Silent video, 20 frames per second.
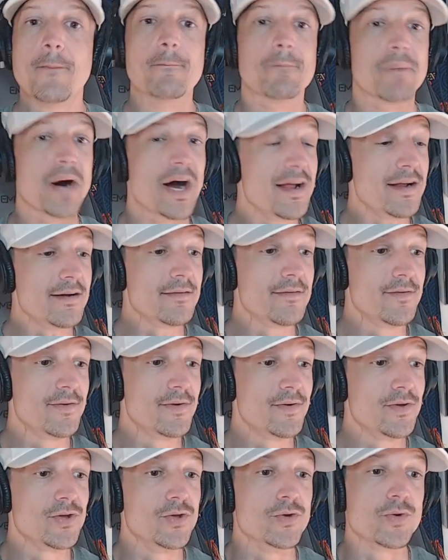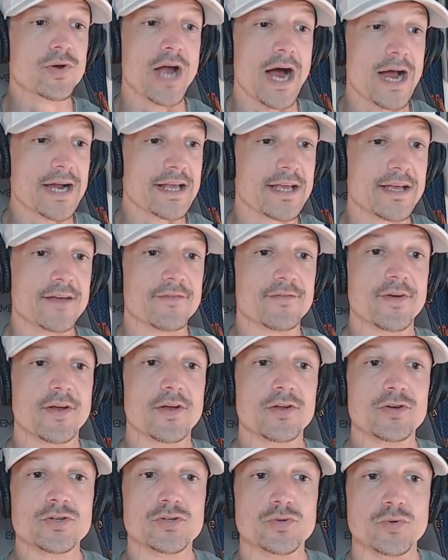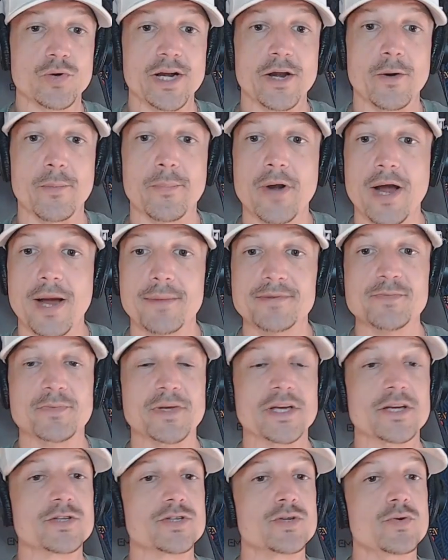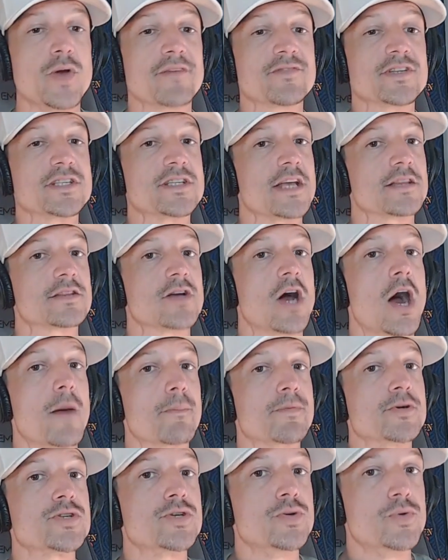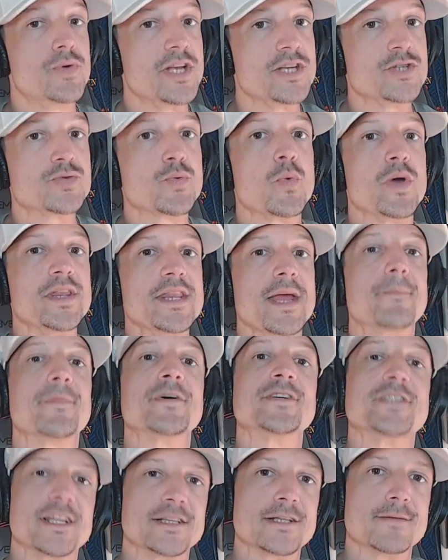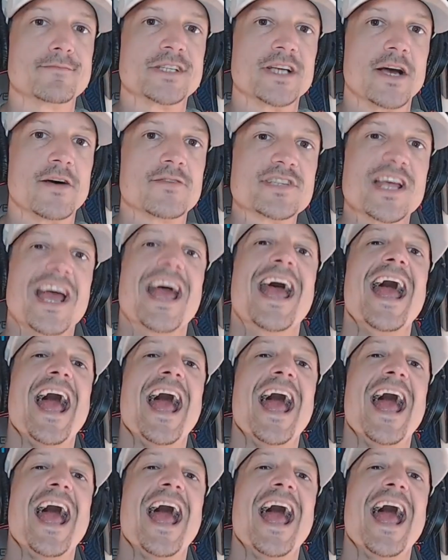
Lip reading: but you got to give Dreer props, because you have to take the opportunities when they present themselves,